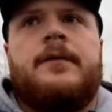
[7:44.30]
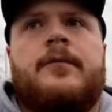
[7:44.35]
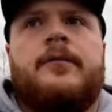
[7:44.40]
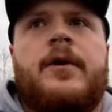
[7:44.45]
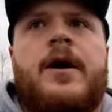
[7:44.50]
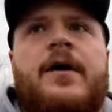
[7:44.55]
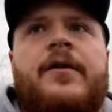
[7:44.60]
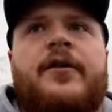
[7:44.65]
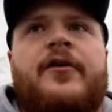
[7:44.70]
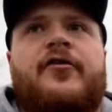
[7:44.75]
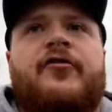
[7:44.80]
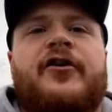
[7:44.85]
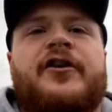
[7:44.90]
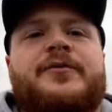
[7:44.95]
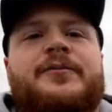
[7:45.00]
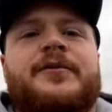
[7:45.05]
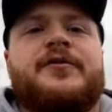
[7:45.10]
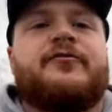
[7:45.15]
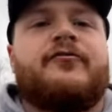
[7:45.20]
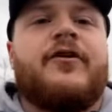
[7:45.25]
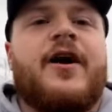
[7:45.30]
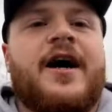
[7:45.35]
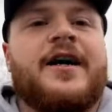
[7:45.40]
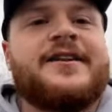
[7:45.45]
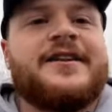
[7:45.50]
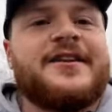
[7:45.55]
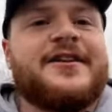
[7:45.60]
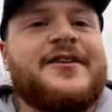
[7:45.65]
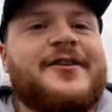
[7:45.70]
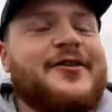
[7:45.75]
where the Christmas
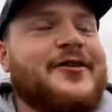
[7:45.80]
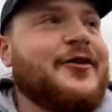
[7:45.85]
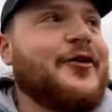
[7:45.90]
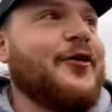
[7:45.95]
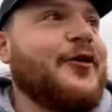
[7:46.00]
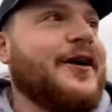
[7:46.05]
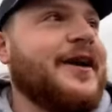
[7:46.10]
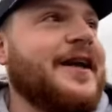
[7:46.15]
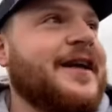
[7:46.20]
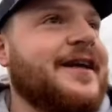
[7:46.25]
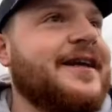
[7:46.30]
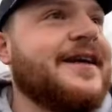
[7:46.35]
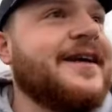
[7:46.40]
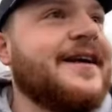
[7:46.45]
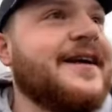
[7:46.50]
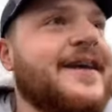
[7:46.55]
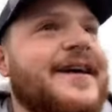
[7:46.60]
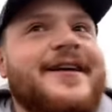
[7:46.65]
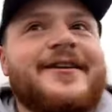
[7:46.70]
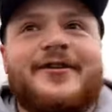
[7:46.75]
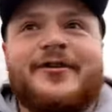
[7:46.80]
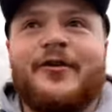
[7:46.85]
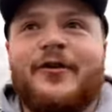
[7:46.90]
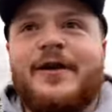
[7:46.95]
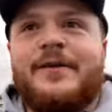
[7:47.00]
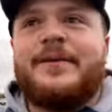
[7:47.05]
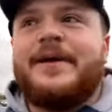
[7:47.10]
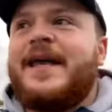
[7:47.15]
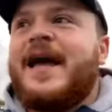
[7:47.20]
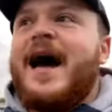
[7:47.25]
rush has truly
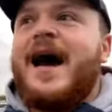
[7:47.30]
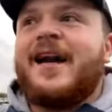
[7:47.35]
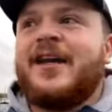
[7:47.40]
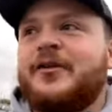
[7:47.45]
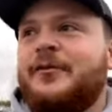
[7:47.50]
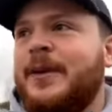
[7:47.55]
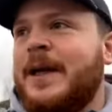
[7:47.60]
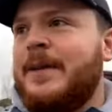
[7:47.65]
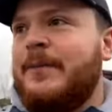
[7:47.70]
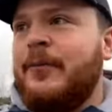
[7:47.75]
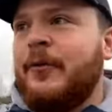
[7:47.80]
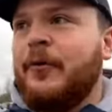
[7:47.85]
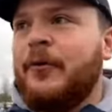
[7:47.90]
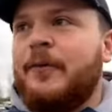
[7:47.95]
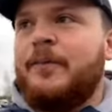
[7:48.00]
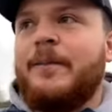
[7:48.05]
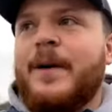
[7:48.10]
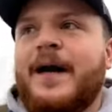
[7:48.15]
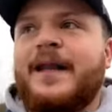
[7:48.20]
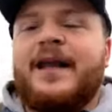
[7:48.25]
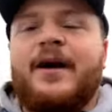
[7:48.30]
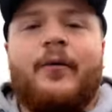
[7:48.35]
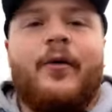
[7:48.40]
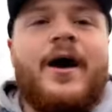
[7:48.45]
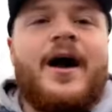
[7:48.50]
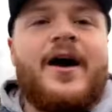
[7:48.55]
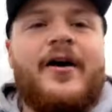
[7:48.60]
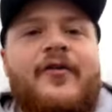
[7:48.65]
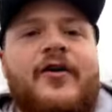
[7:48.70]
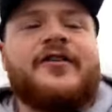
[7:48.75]
began as people make their
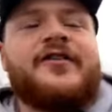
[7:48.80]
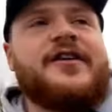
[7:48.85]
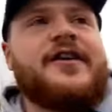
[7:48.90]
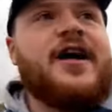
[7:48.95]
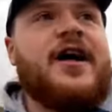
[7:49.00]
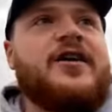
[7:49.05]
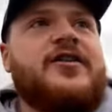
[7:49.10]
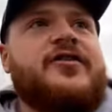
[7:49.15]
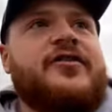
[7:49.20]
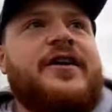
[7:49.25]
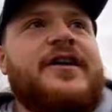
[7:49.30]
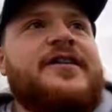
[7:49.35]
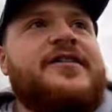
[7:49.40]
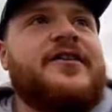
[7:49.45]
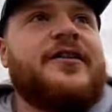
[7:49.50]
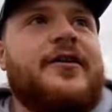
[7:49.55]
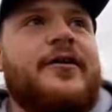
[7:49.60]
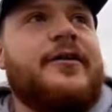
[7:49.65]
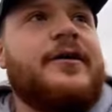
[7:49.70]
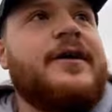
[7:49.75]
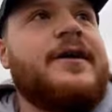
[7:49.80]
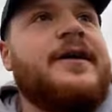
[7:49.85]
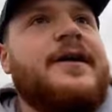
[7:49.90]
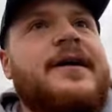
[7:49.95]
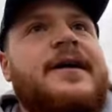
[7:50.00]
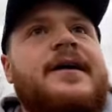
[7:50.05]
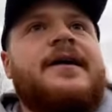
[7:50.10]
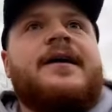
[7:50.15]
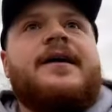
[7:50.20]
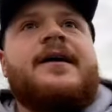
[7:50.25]
way across the country to
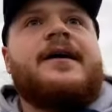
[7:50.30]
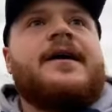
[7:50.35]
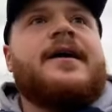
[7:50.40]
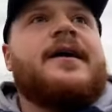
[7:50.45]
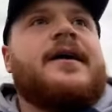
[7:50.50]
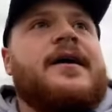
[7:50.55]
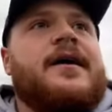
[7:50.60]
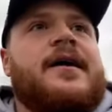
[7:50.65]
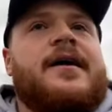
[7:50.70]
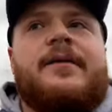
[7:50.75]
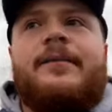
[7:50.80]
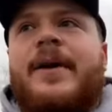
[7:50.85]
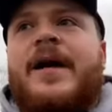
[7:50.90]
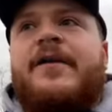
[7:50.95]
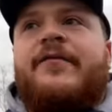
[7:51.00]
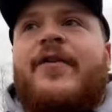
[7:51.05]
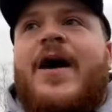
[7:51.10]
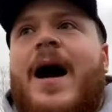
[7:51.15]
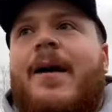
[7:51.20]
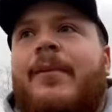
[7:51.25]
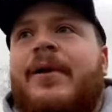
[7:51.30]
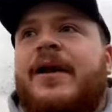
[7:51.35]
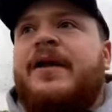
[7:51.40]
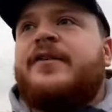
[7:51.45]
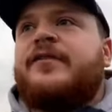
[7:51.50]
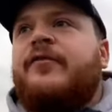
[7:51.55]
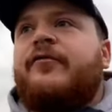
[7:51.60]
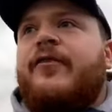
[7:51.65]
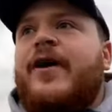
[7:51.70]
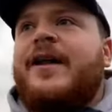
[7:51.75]
meet
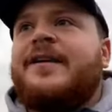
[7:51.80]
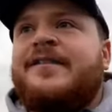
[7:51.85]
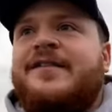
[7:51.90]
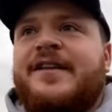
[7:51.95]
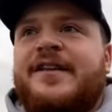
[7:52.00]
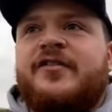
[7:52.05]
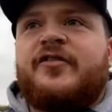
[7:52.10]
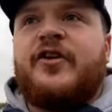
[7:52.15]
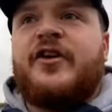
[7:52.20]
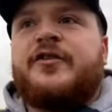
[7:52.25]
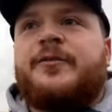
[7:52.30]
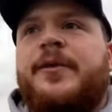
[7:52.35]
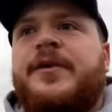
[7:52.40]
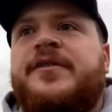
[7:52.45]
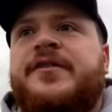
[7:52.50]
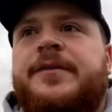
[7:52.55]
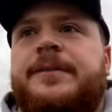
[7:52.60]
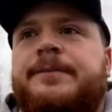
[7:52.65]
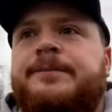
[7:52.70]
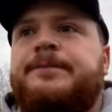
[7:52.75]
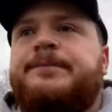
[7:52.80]
families and friends this Christmas.